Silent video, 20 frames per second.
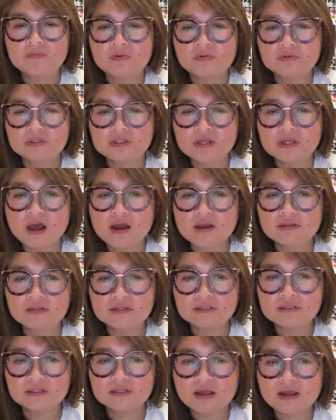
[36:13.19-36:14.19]
will sign
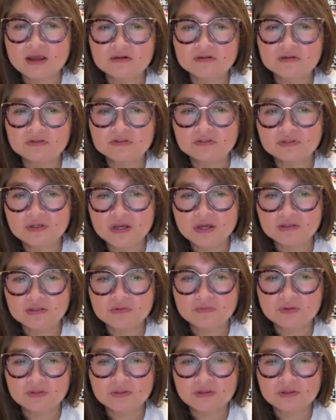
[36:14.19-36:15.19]
this letter together
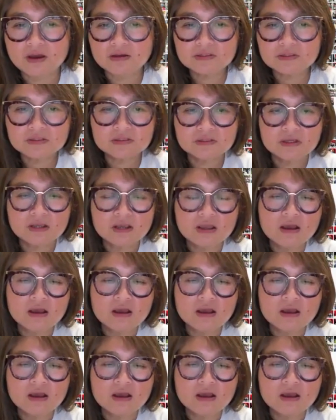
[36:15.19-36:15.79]
with us.